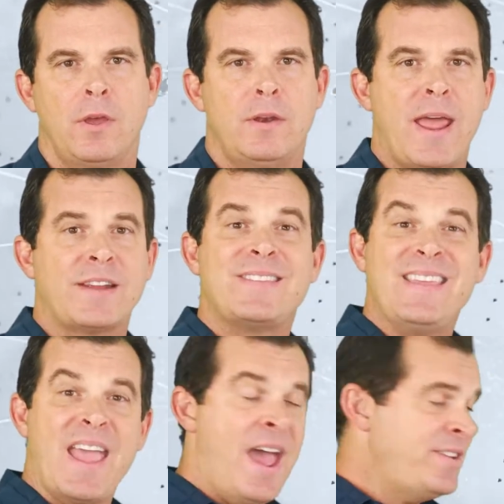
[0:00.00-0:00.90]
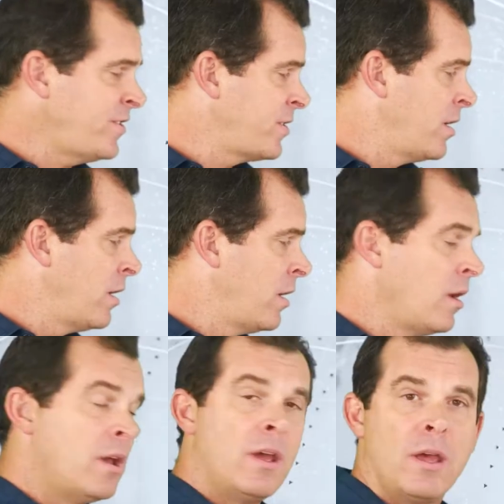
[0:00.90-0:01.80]
Next, the S
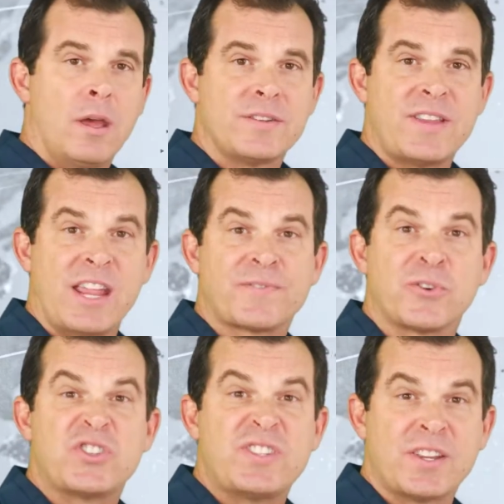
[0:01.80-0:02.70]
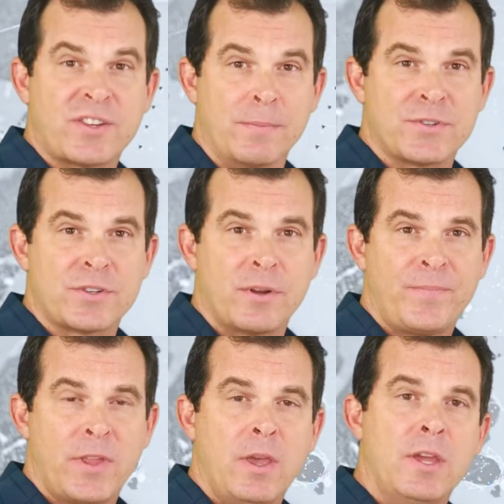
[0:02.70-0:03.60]
stands for systems.
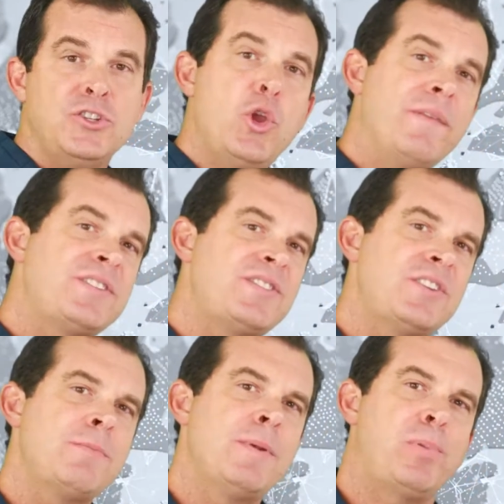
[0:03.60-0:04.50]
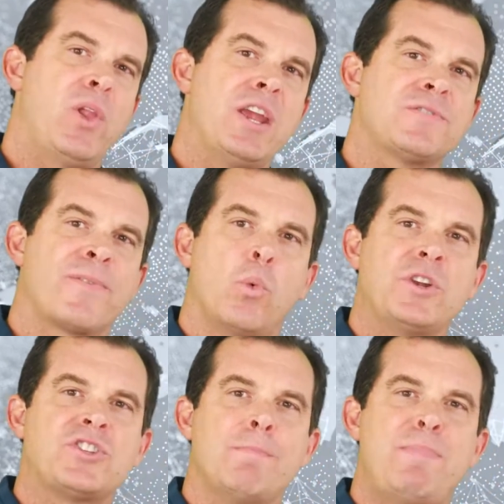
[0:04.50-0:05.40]
Do you have a system in place for
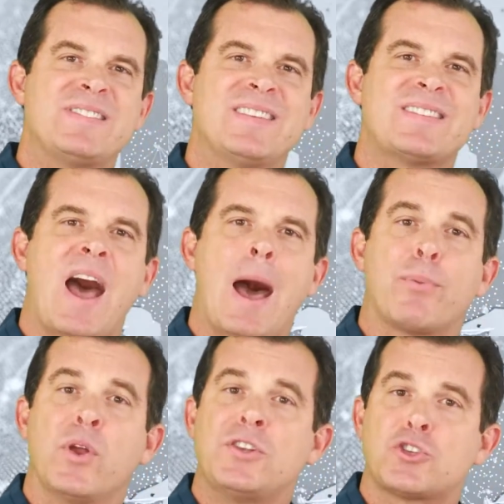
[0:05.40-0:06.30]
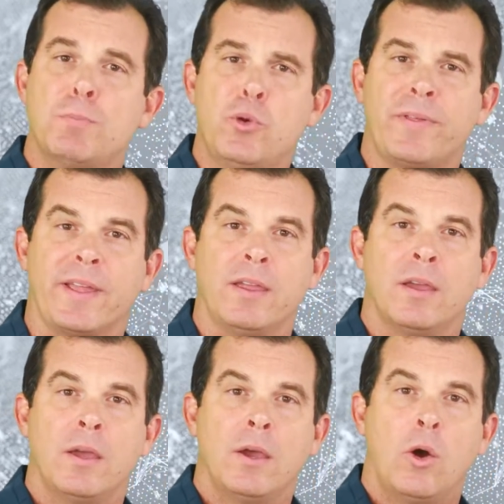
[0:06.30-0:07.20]
which the business operates smoothly?
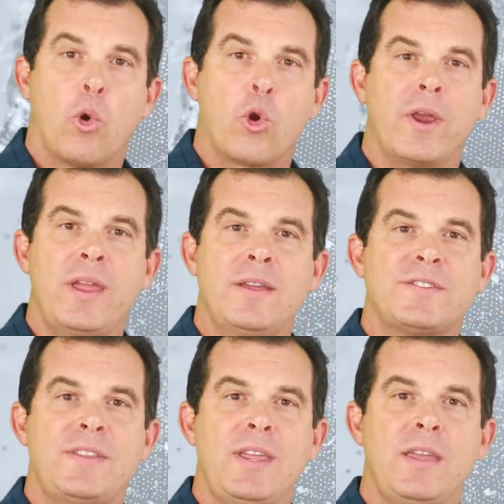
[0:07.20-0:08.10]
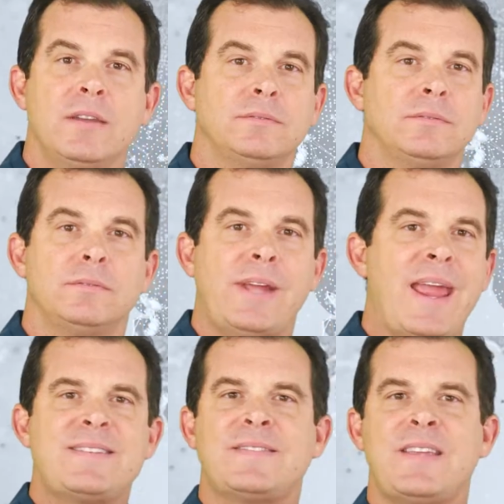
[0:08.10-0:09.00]
Or is the
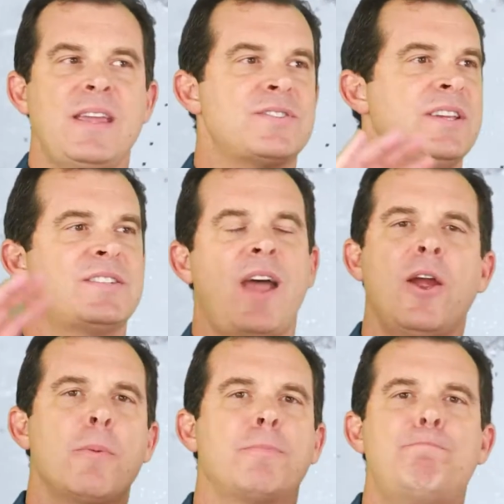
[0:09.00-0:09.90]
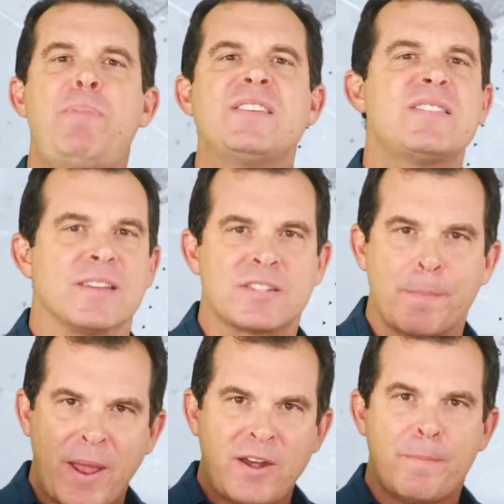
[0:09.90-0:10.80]
entire business
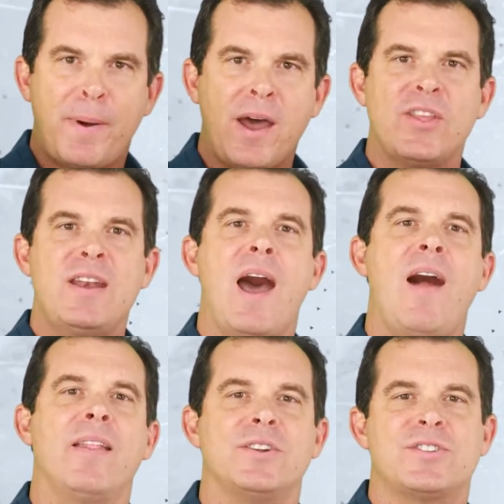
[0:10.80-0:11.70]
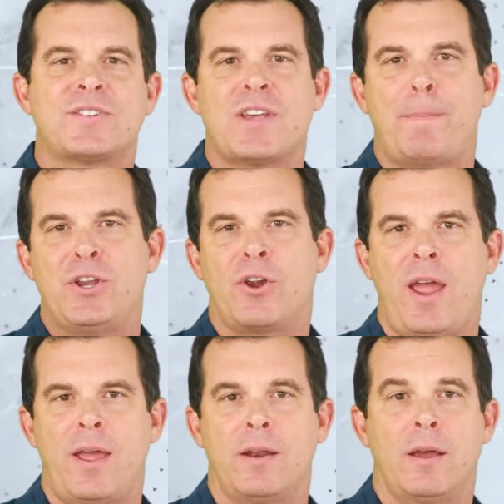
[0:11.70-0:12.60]
dependent upon the knowledge that's up in your
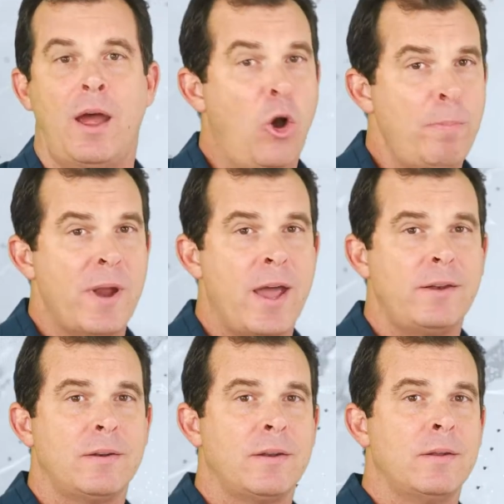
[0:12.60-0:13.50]
head? I hope not.